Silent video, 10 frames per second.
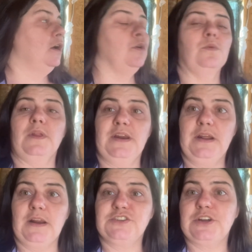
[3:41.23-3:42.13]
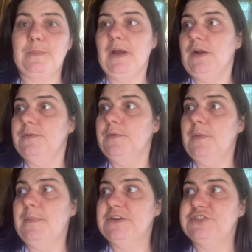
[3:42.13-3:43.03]
really diligent back on the
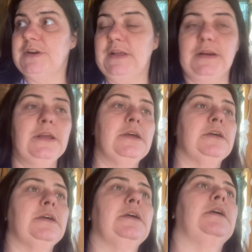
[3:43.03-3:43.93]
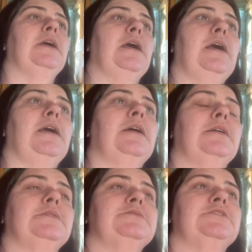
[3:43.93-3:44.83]
budgeting
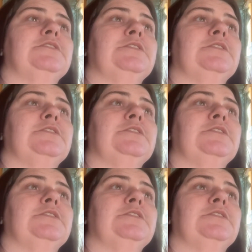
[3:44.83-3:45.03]
and